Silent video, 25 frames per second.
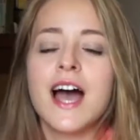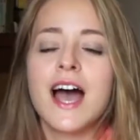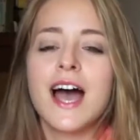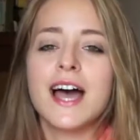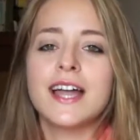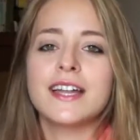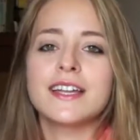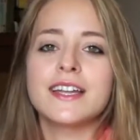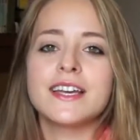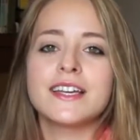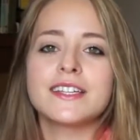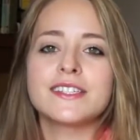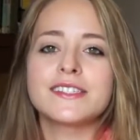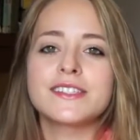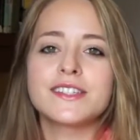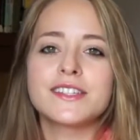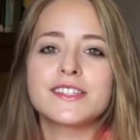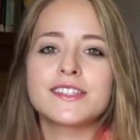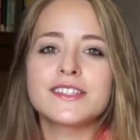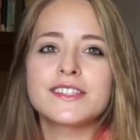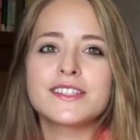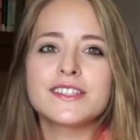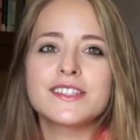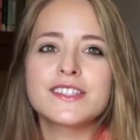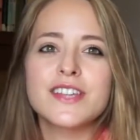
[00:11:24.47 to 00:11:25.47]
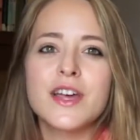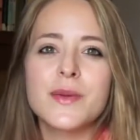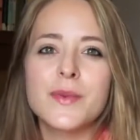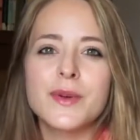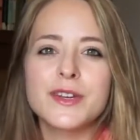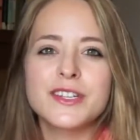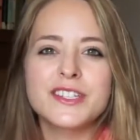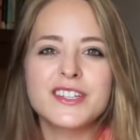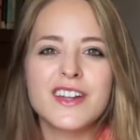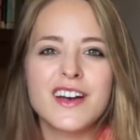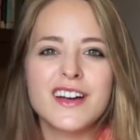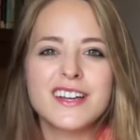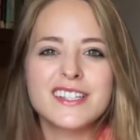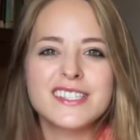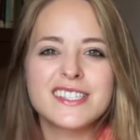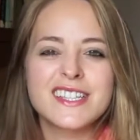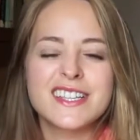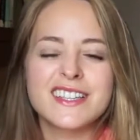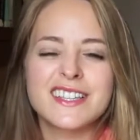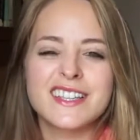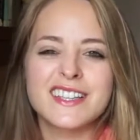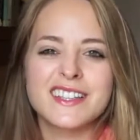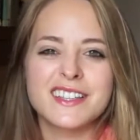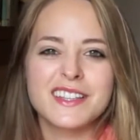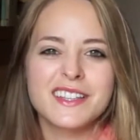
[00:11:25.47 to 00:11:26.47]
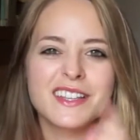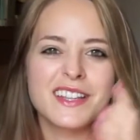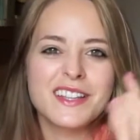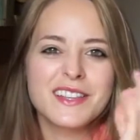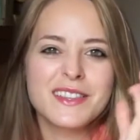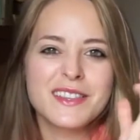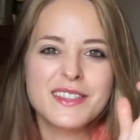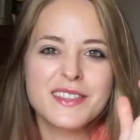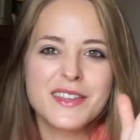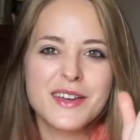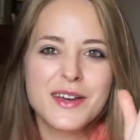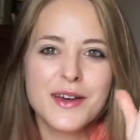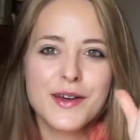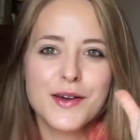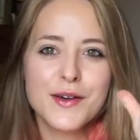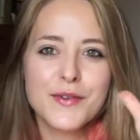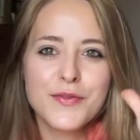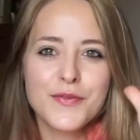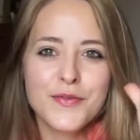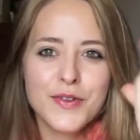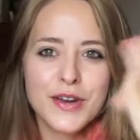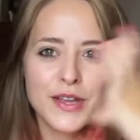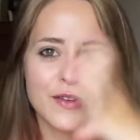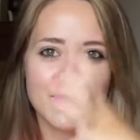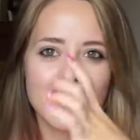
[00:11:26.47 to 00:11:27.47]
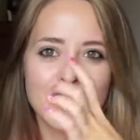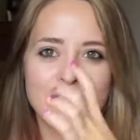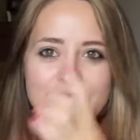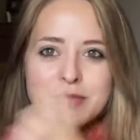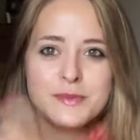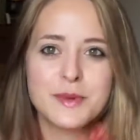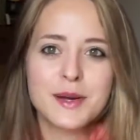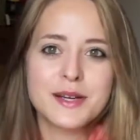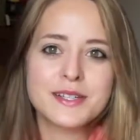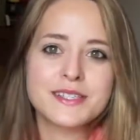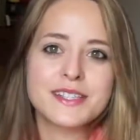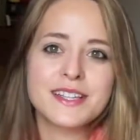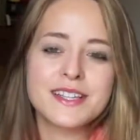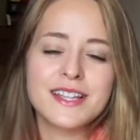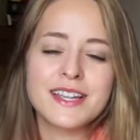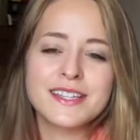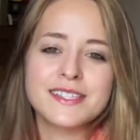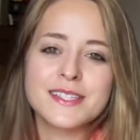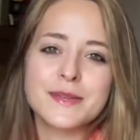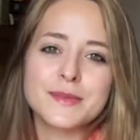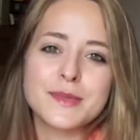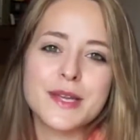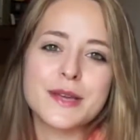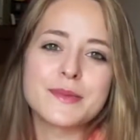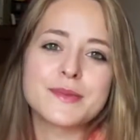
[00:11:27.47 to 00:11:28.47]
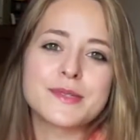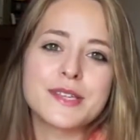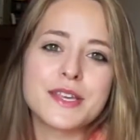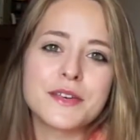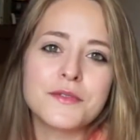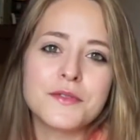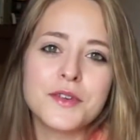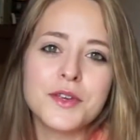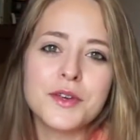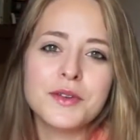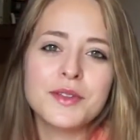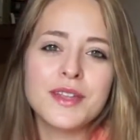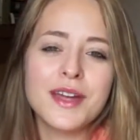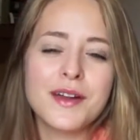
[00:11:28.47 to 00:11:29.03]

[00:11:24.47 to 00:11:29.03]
and it's just so much nicer than the free face mask that they sometimes give you.